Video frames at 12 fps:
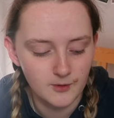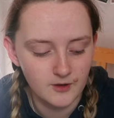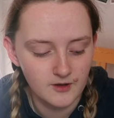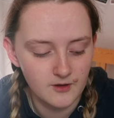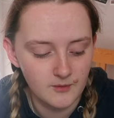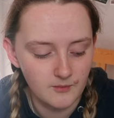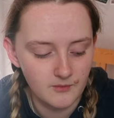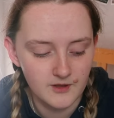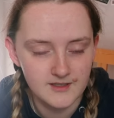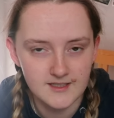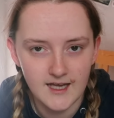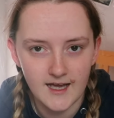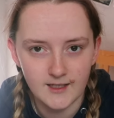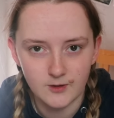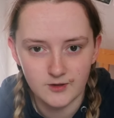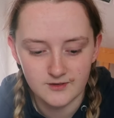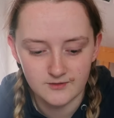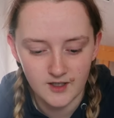book than this
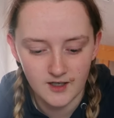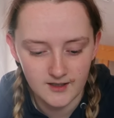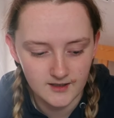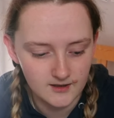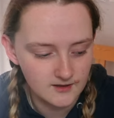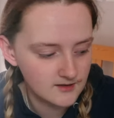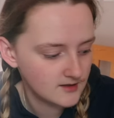chaos of cutting